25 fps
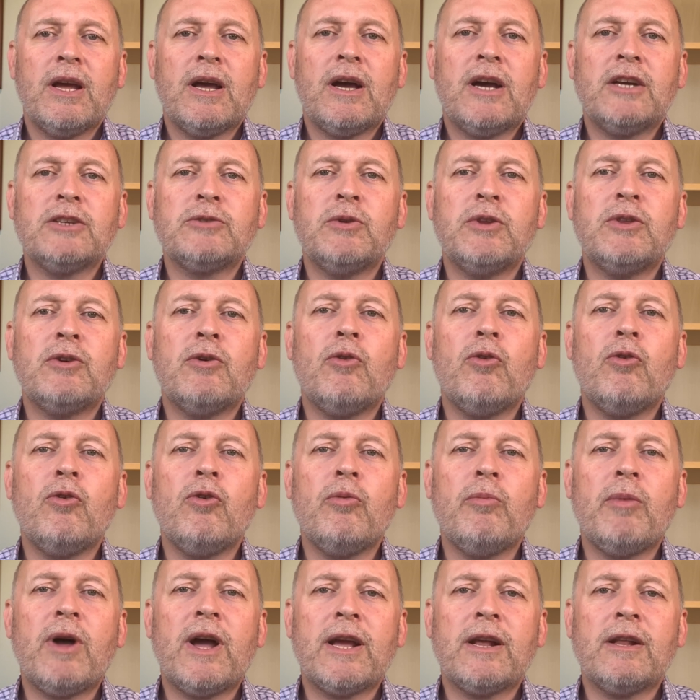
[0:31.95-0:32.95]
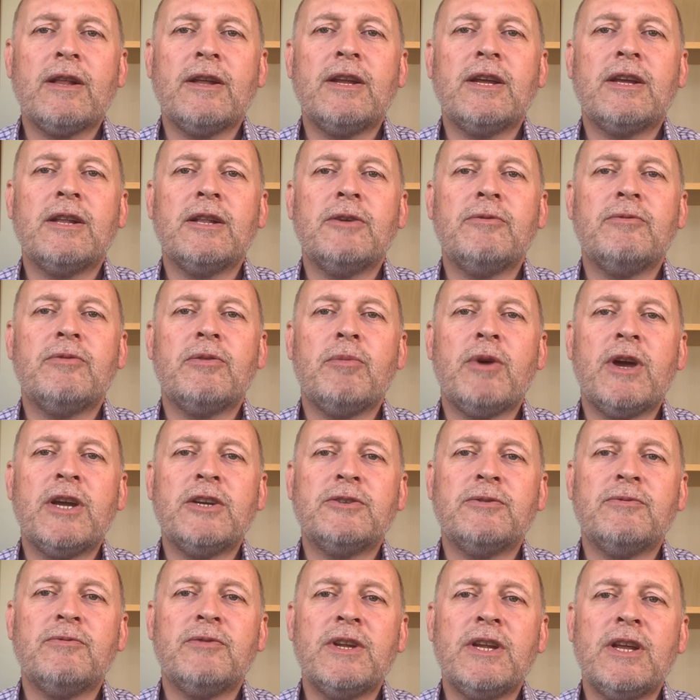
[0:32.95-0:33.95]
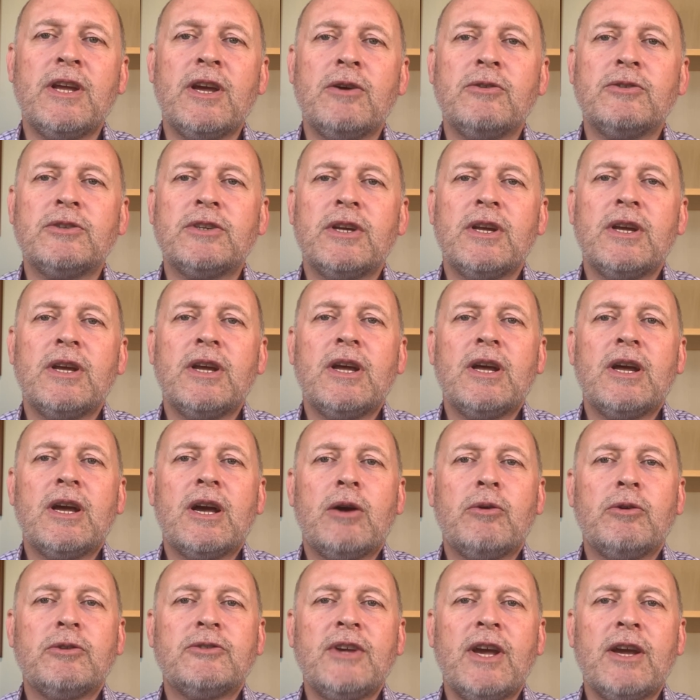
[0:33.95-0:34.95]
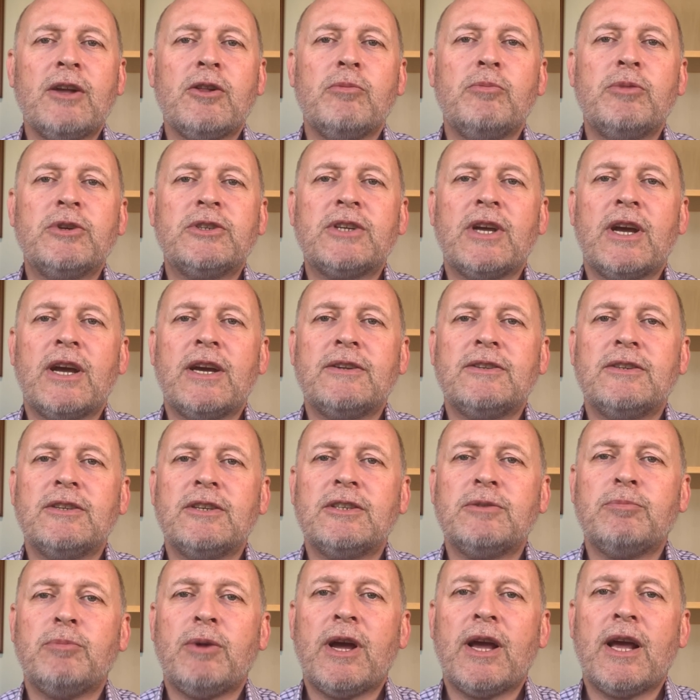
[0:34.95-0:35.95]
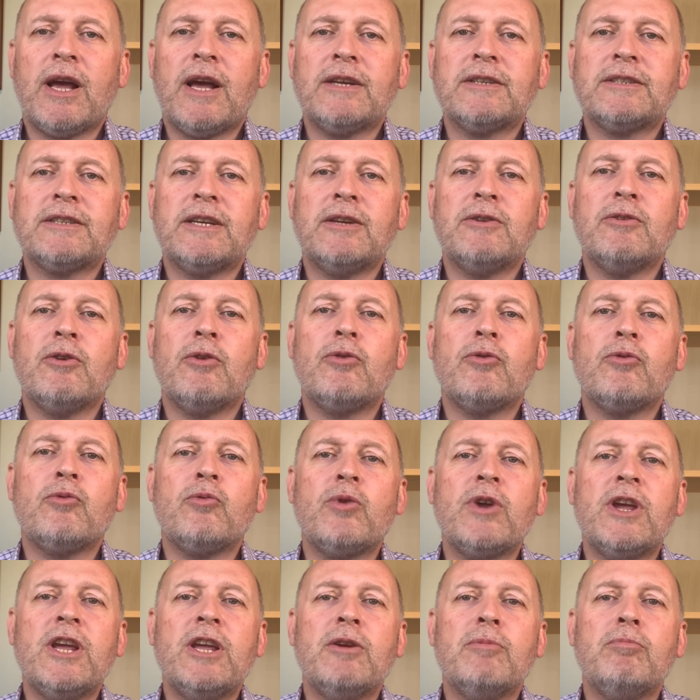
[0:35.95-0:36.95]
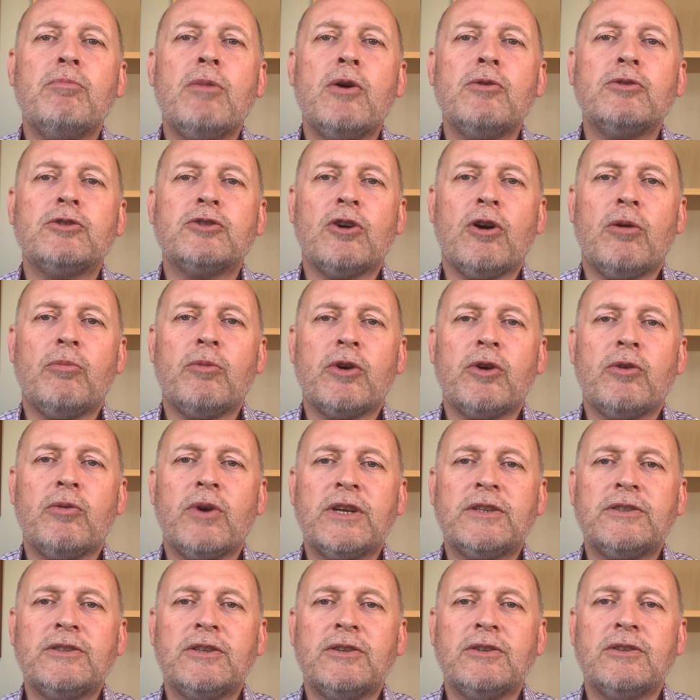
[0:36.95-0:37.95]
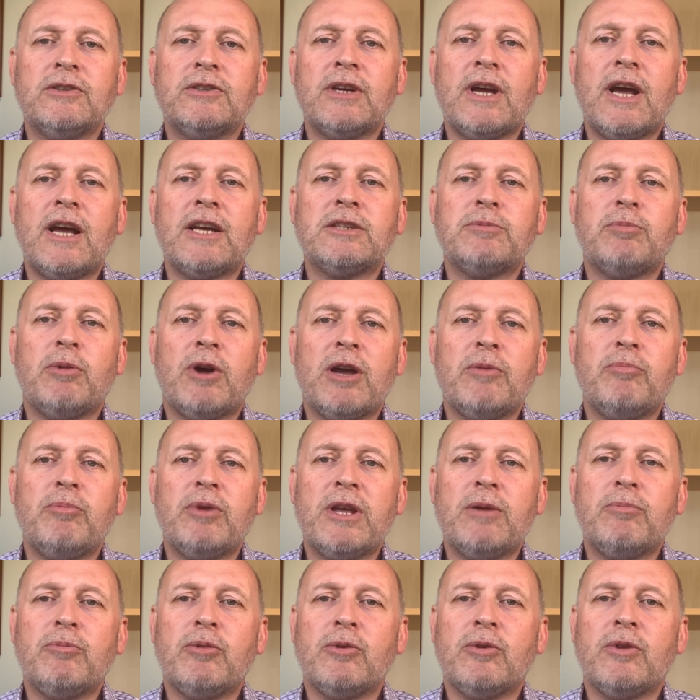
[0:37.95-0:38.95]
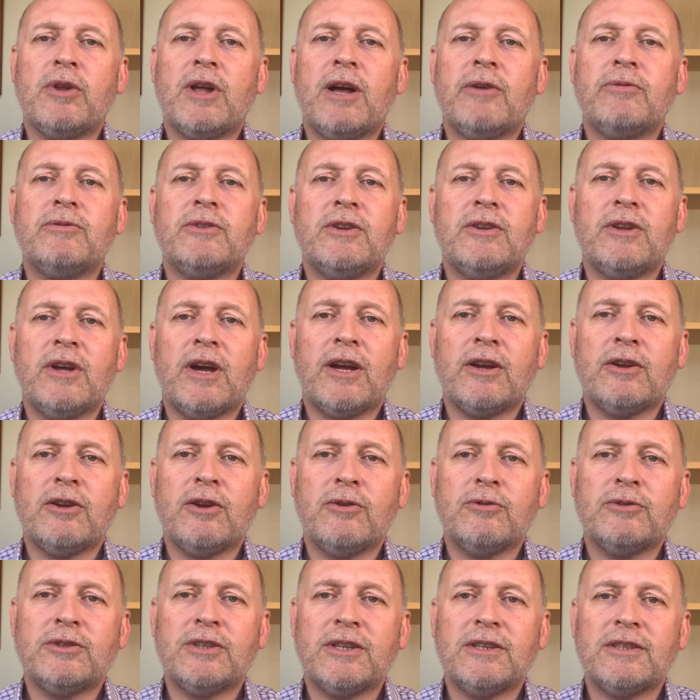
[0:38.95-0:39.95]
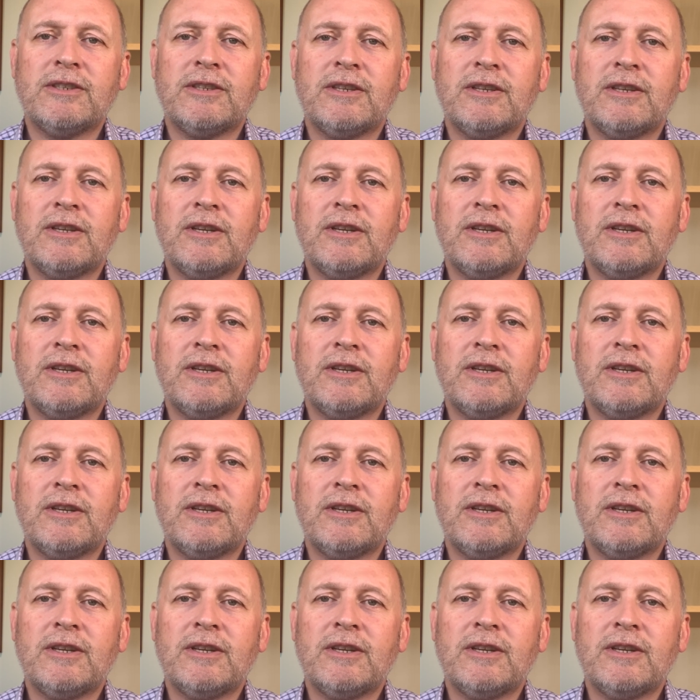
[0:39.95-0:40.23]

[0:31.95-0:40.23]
As with all my clinical information videos, I will tackle bursitis by asking the three most common questions asked by people after diagnosis.